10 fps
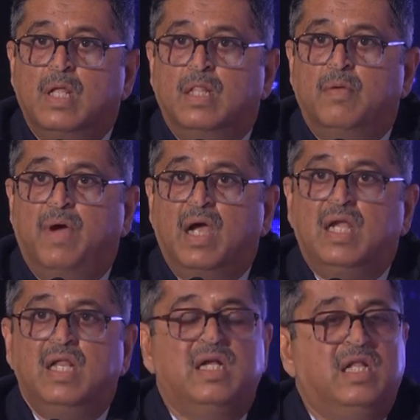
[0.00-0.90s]
The
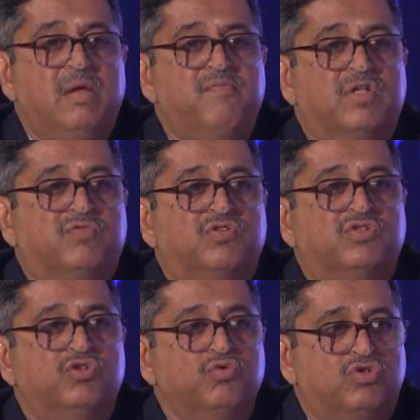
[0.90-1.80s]
marketing team, which
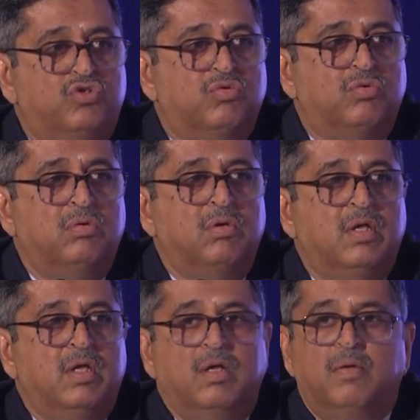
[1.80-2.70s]
was used to
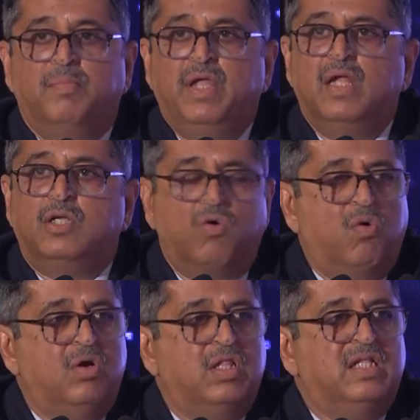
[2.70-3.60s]
being
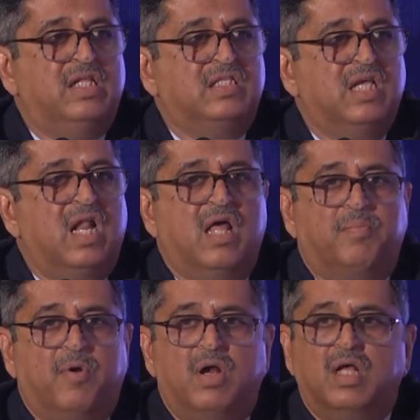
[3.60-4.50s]
told that these are our
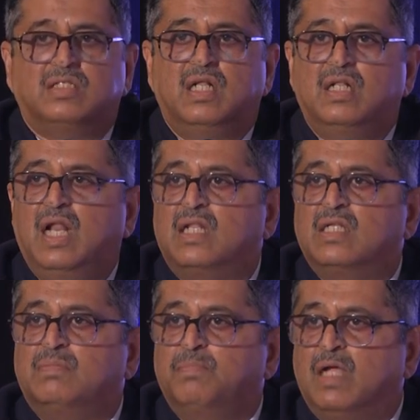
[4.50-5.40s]
products and let
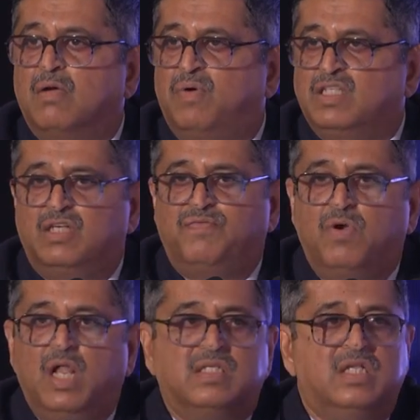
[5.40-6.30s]
us make a budget for
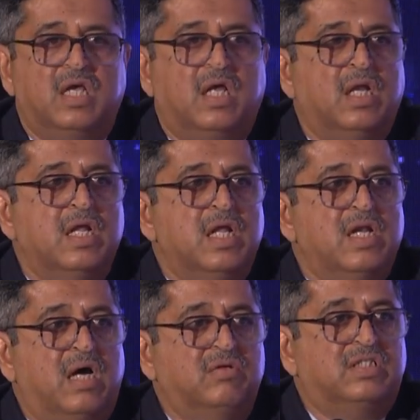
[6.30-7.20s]
next year,
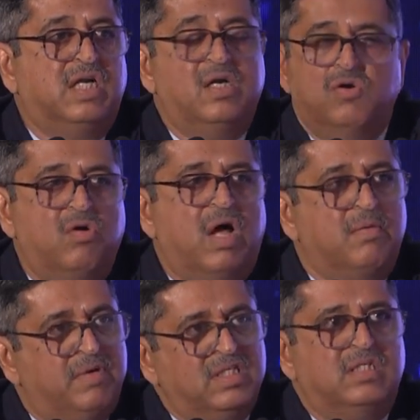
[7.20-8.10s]
now said, no, our
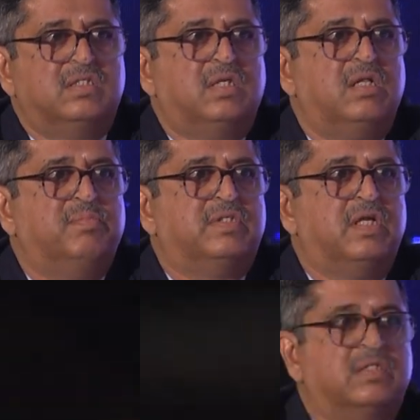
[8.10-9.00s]
budget is
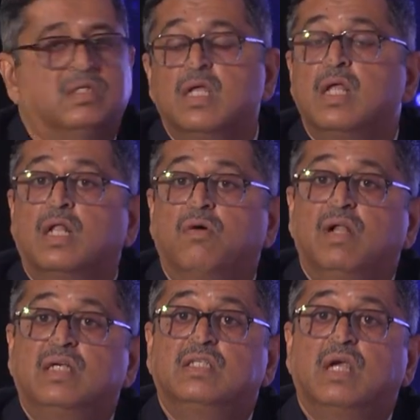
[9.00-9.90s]
30% plus. Now
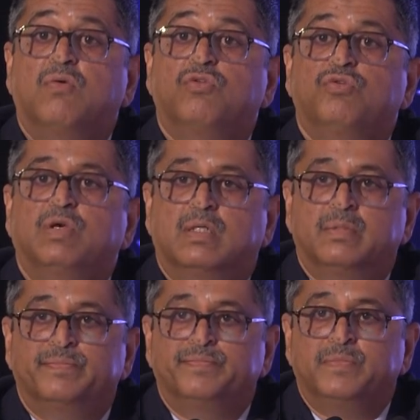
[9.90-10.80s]
let's see how to do it.
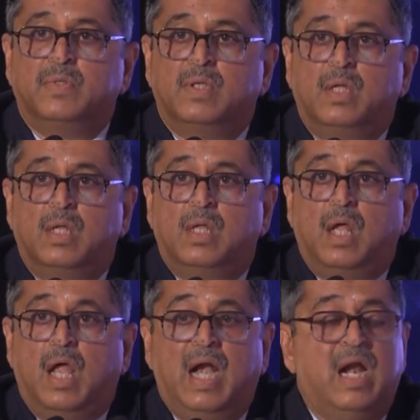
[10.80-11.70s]

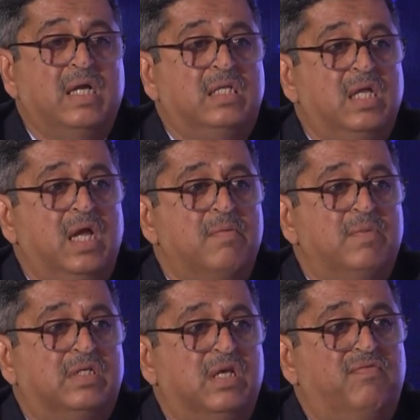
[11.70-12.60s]
And I think I
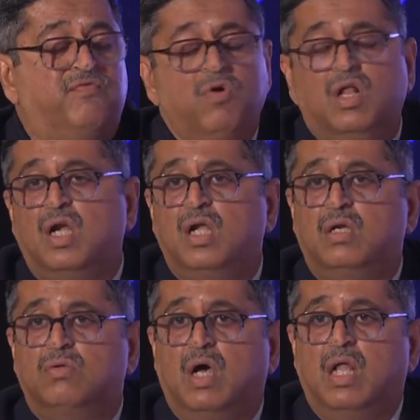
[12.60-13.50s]
must give full
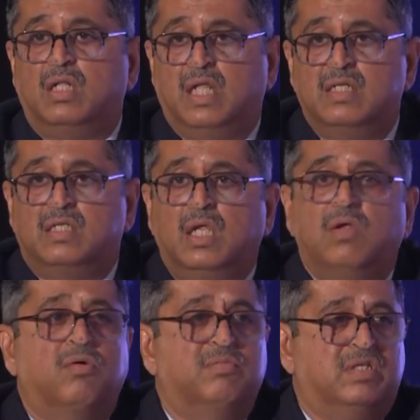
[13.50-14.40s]
credit to our then
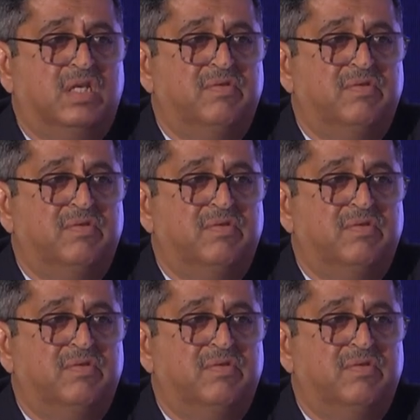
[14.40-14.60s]
CEO, Mr.